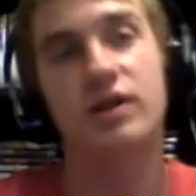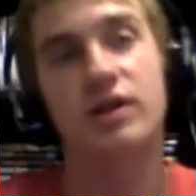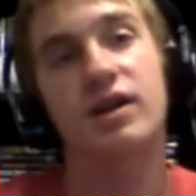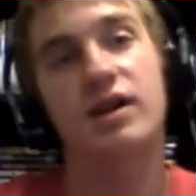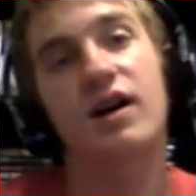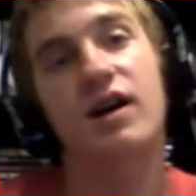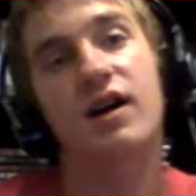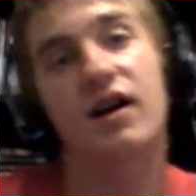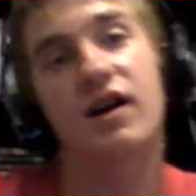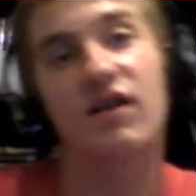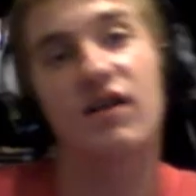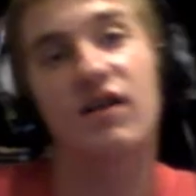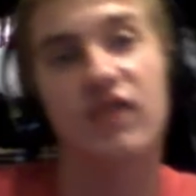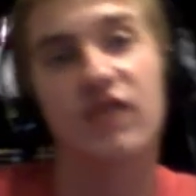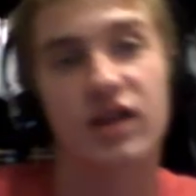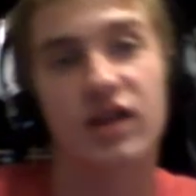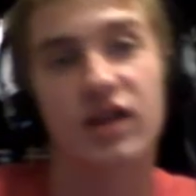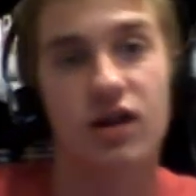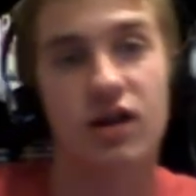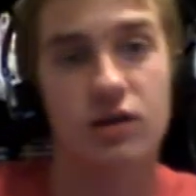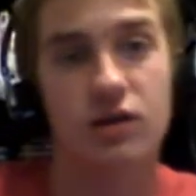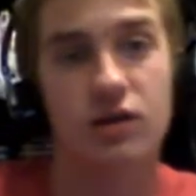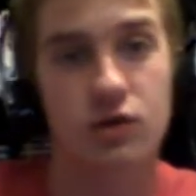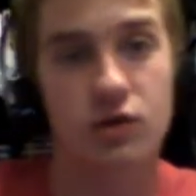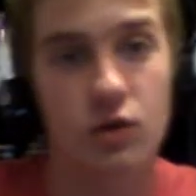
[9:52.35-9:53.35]
You know, I find that
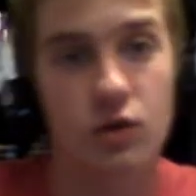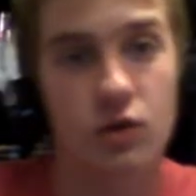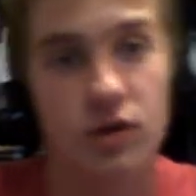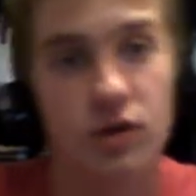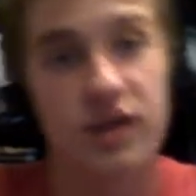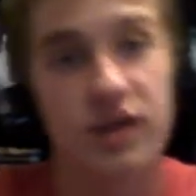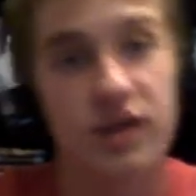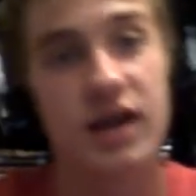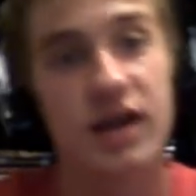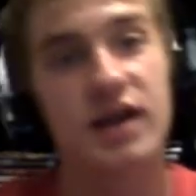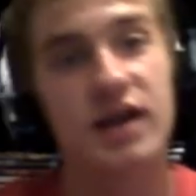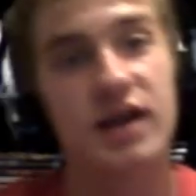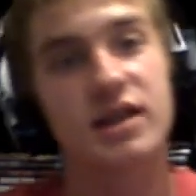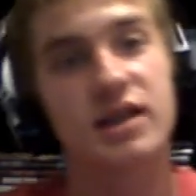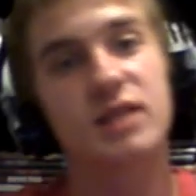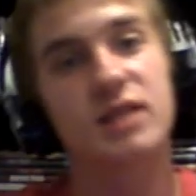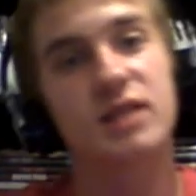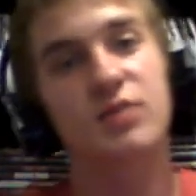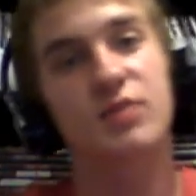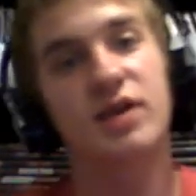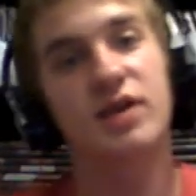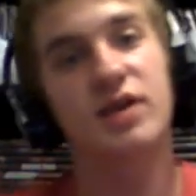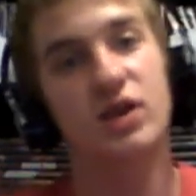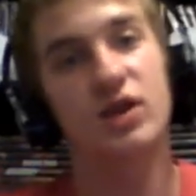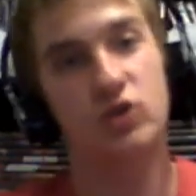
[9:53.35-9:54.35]
kind of cool. And
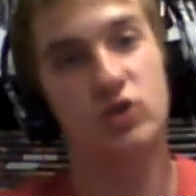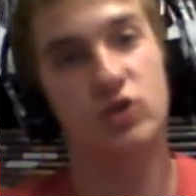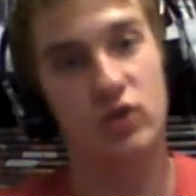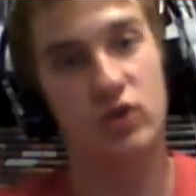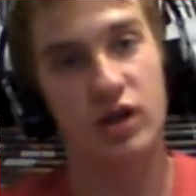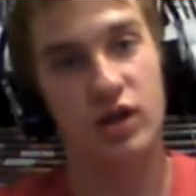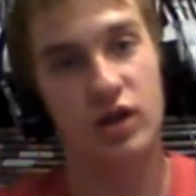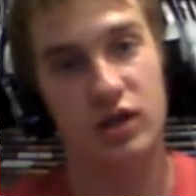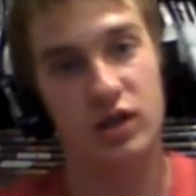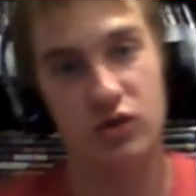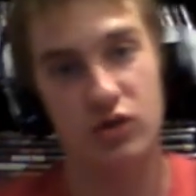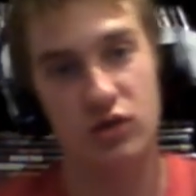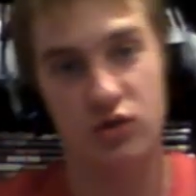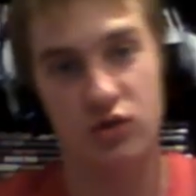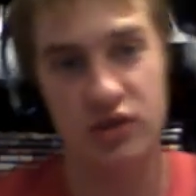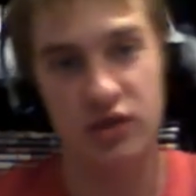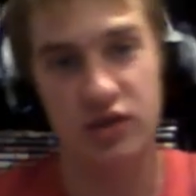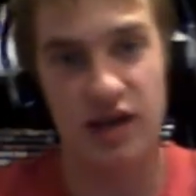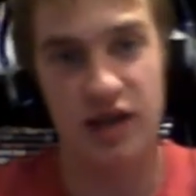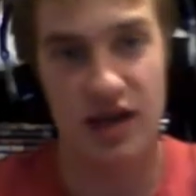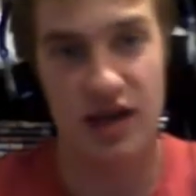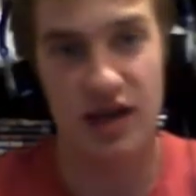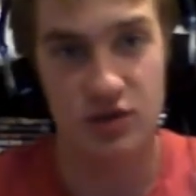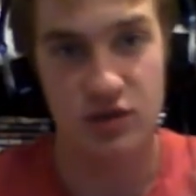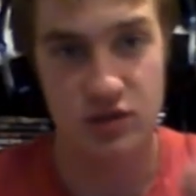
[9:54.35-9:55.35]
just by that trailer, you
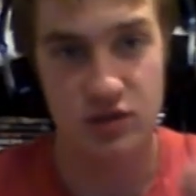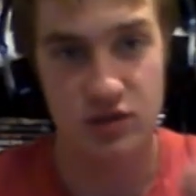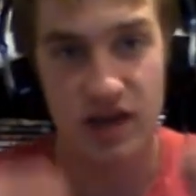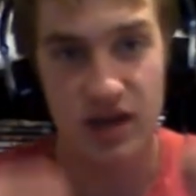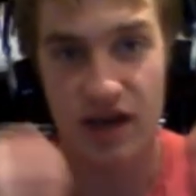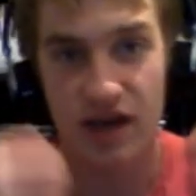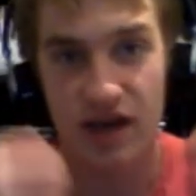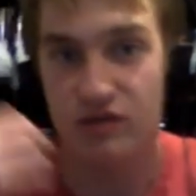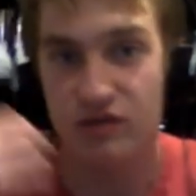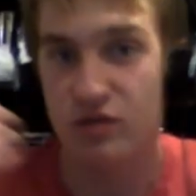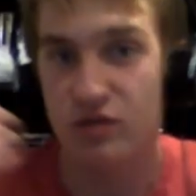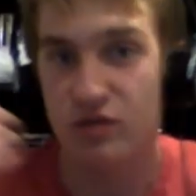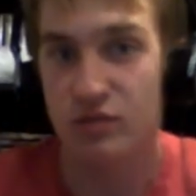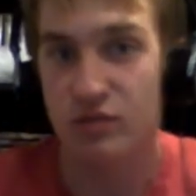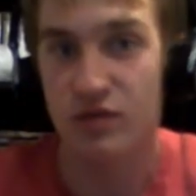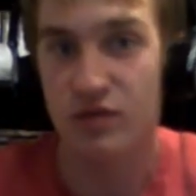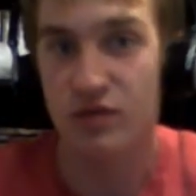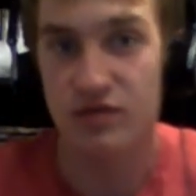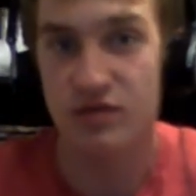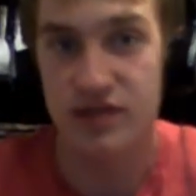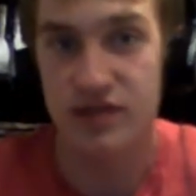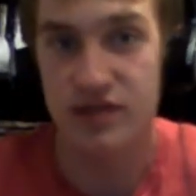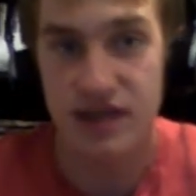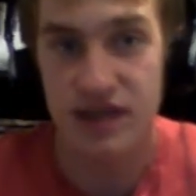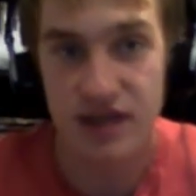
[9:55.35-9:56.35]
already you already have a little bit
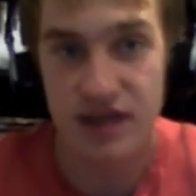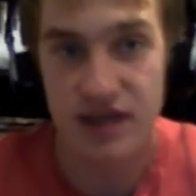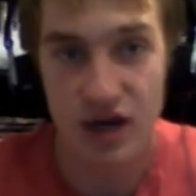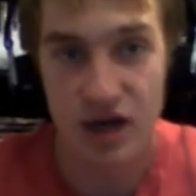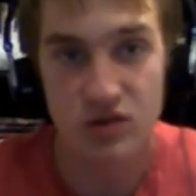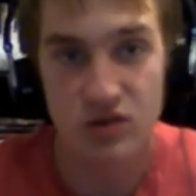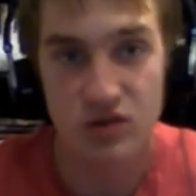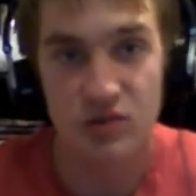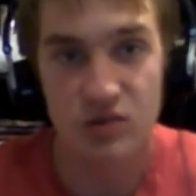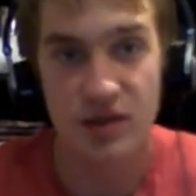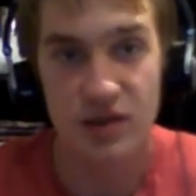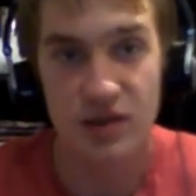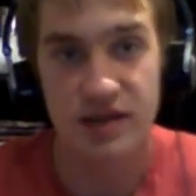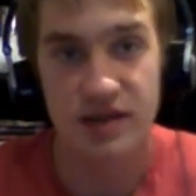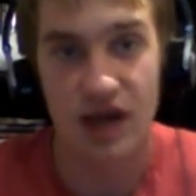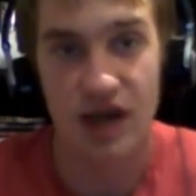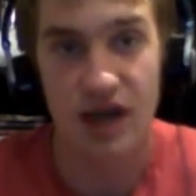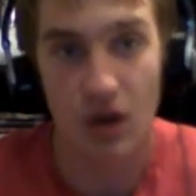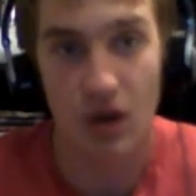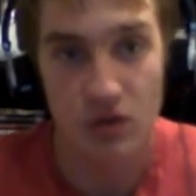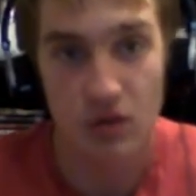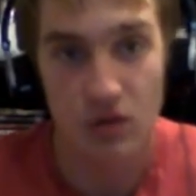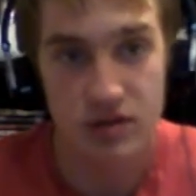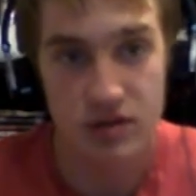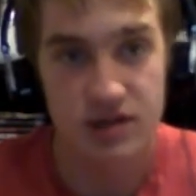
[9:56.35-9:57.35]
of details about the
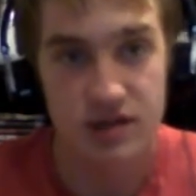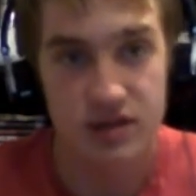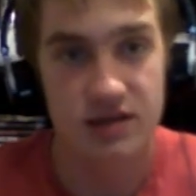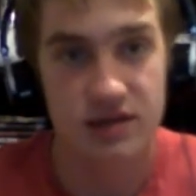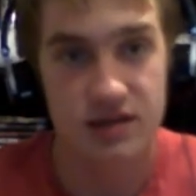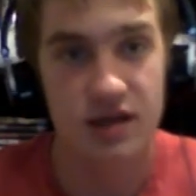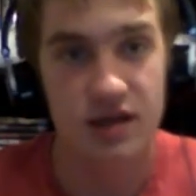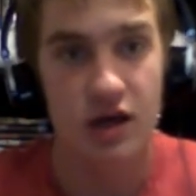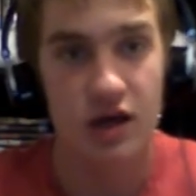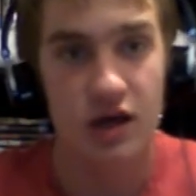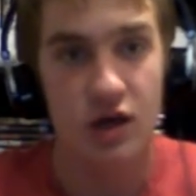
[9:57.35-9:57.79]
characters.